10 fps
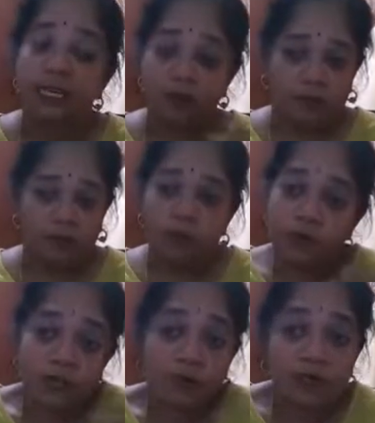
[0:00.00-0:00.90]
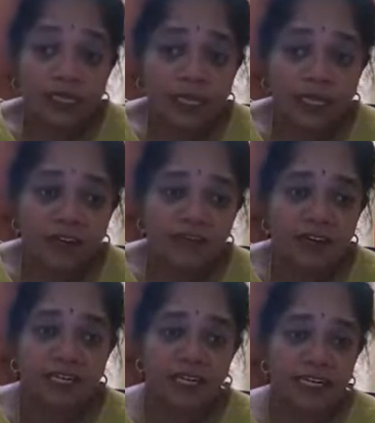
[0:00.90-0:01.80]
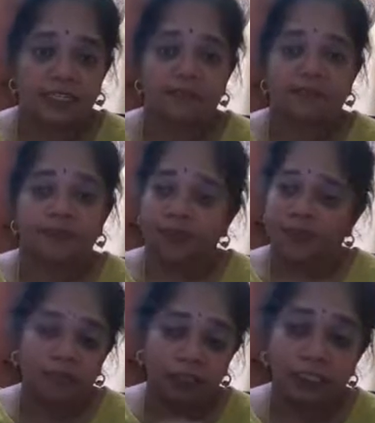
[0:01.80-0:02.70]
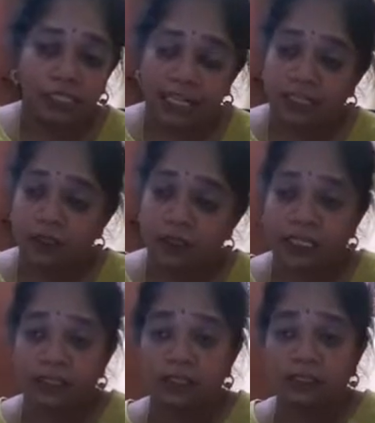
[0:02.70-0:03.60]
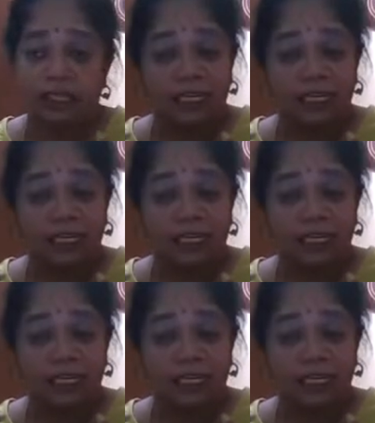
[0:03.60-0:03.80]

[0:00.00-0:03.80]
So who is going to take care of her kids if uh, she has to get in,